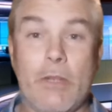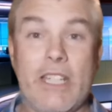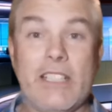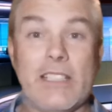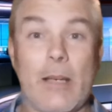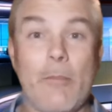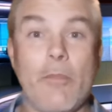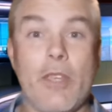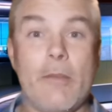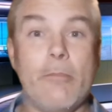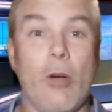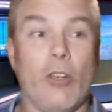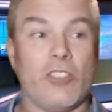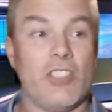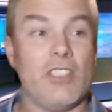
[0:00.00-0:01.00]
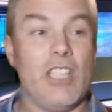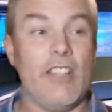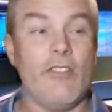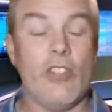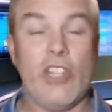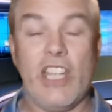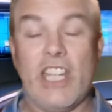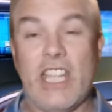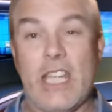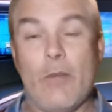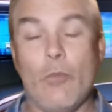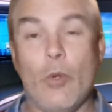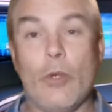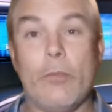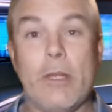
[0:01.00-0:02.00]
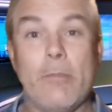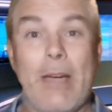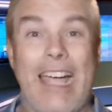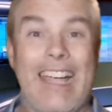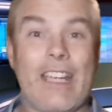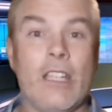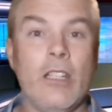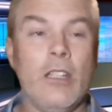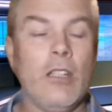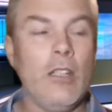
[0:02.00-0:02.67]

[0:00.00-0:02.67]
be something positive and that he would be back